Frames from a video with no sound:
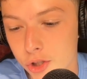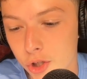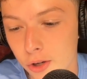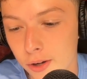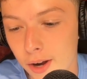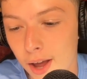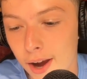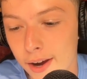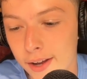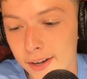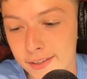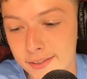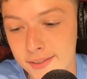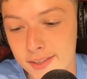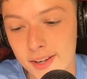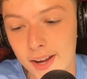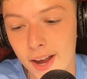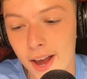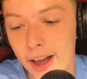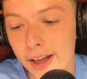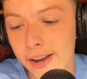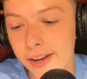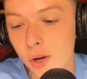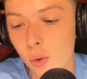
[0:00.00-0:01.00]
You're not going to see
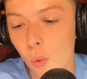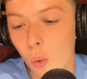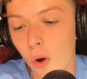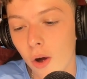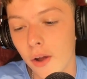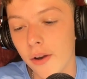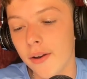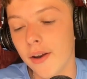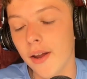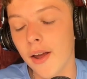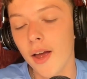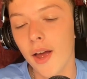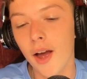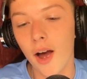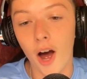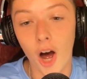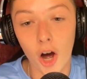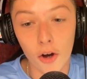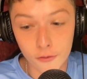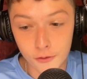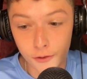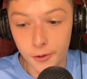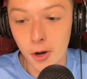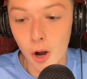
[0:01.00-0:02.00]
anyone
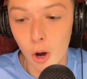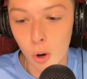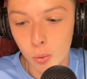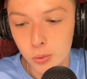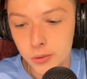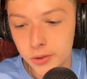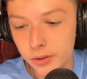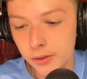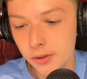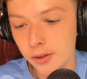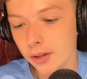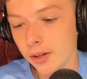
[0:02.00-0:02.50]
of note.